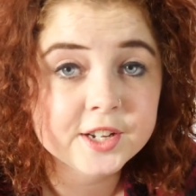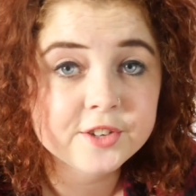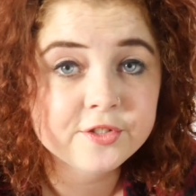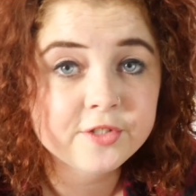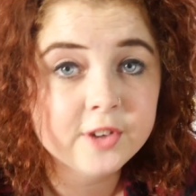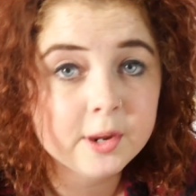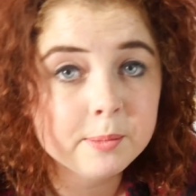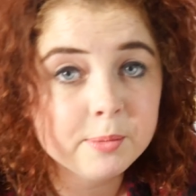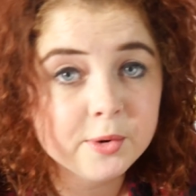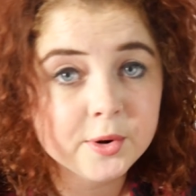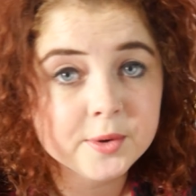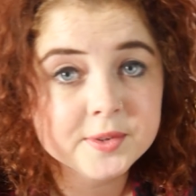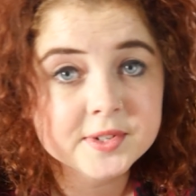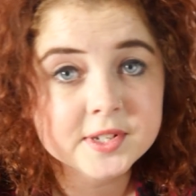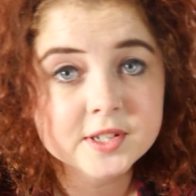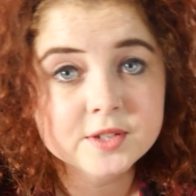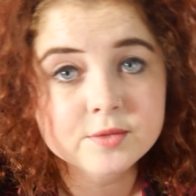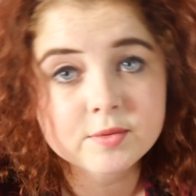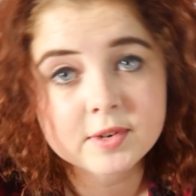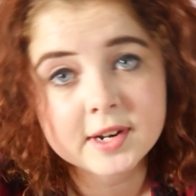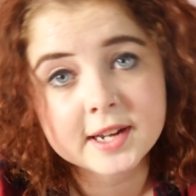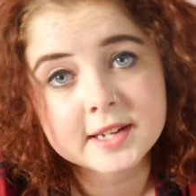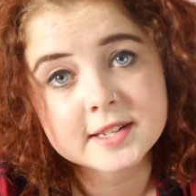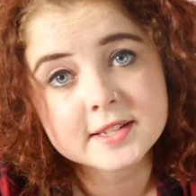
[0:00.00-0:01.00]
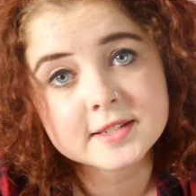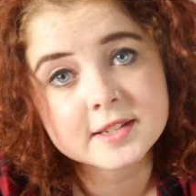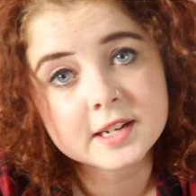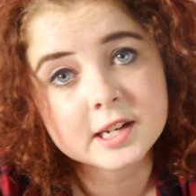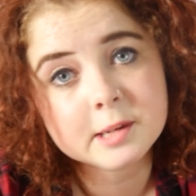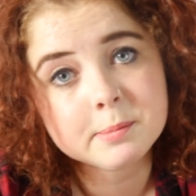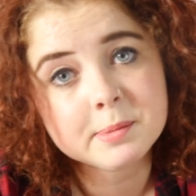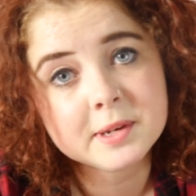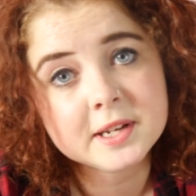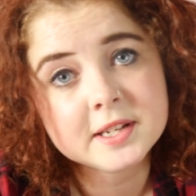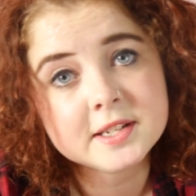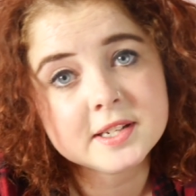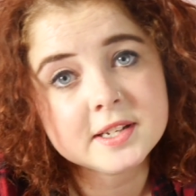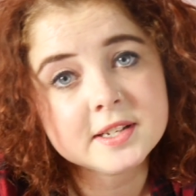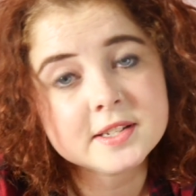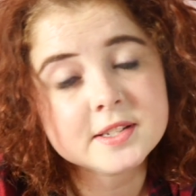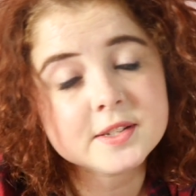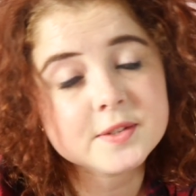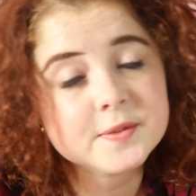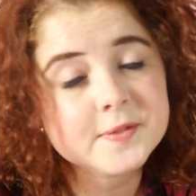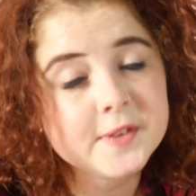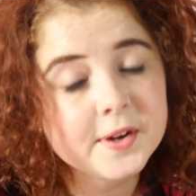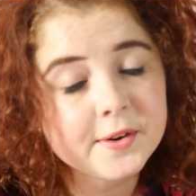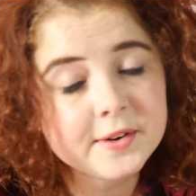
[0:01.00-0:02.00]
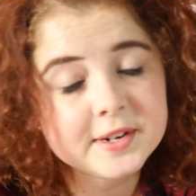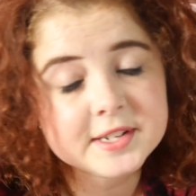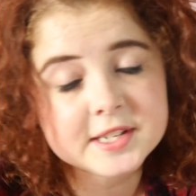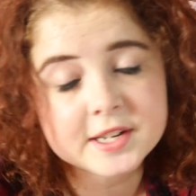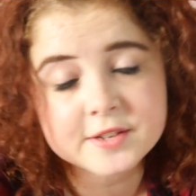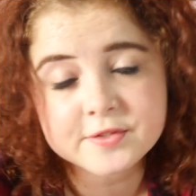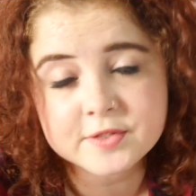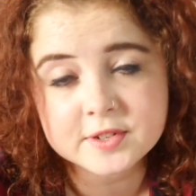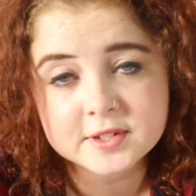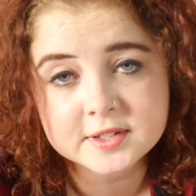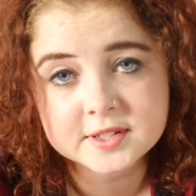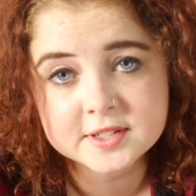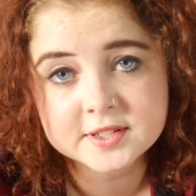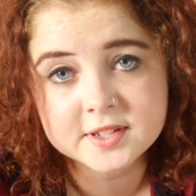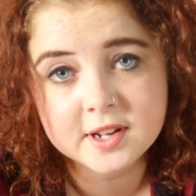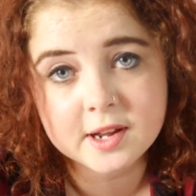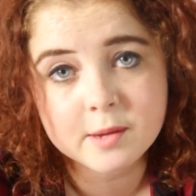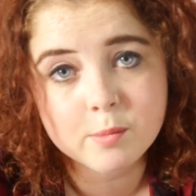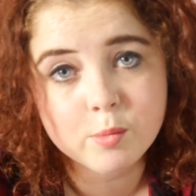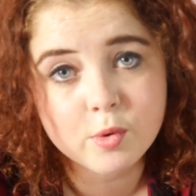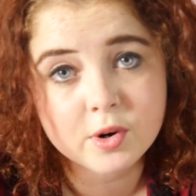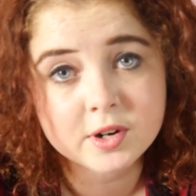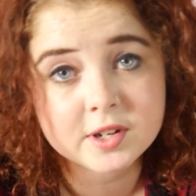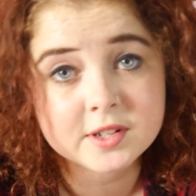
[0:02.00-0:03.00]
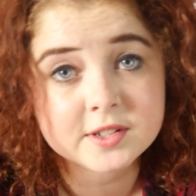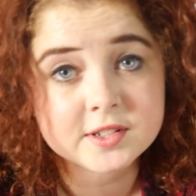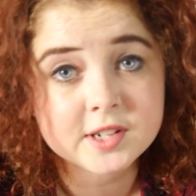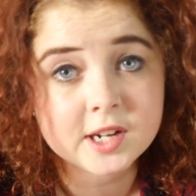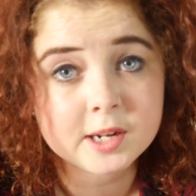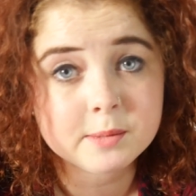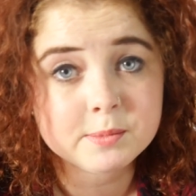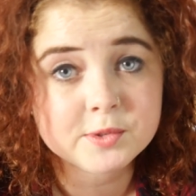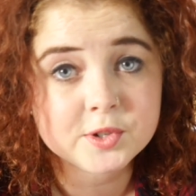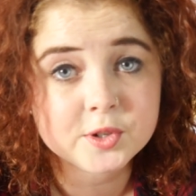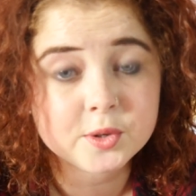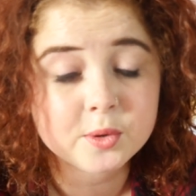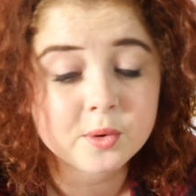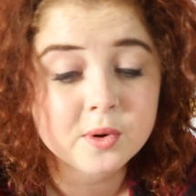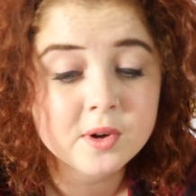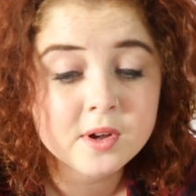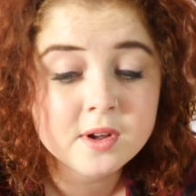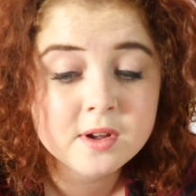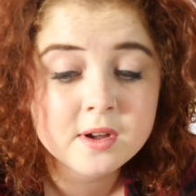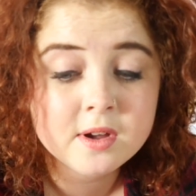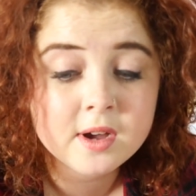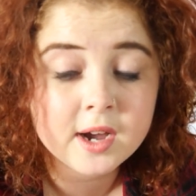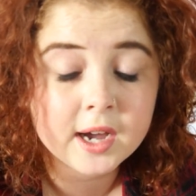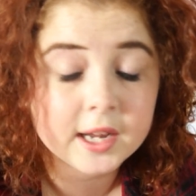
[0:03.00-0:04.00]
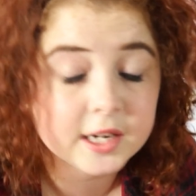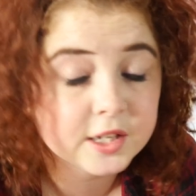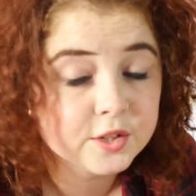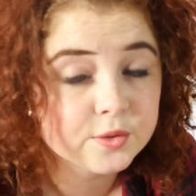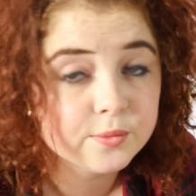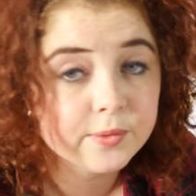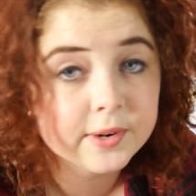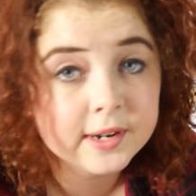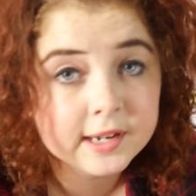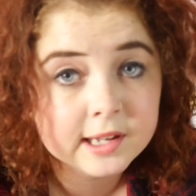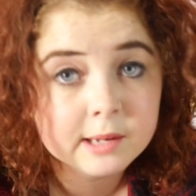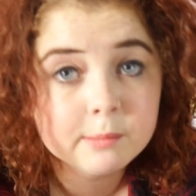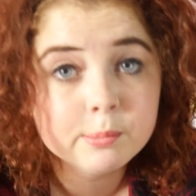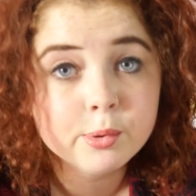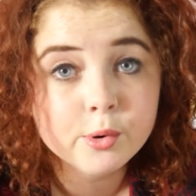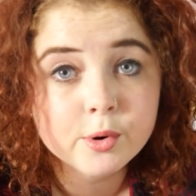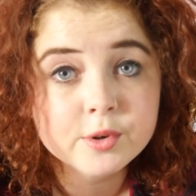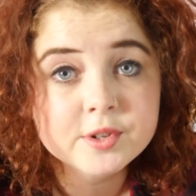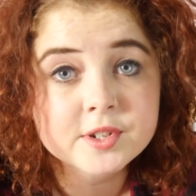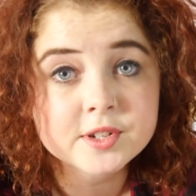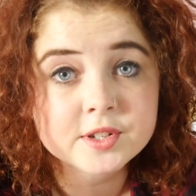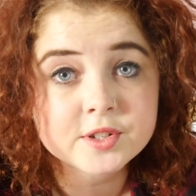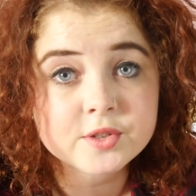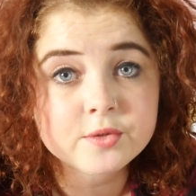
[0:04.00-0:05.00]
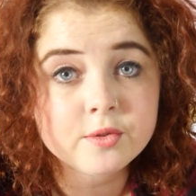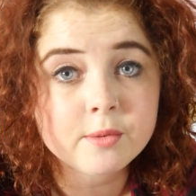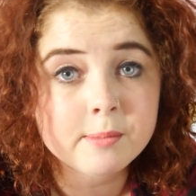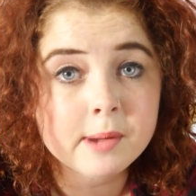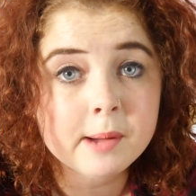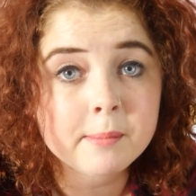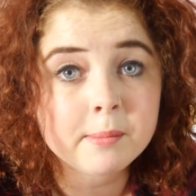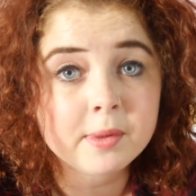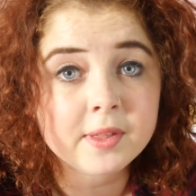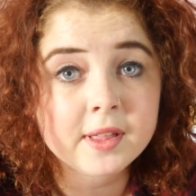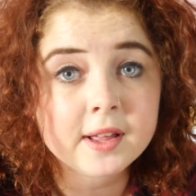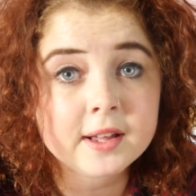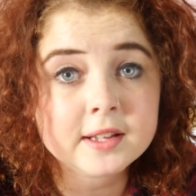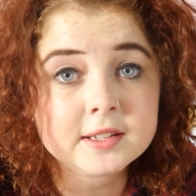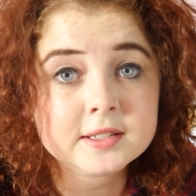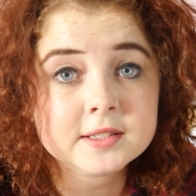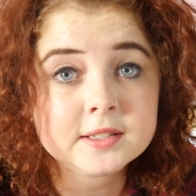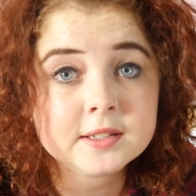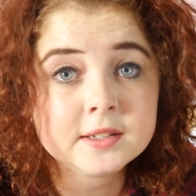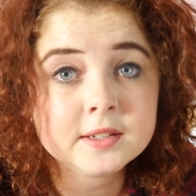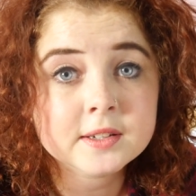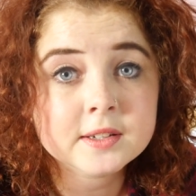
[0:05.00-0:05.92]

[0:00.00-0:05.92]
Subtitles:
fibrosis related diabetes is very different to type 1 and type 2, and it's really important to remember that.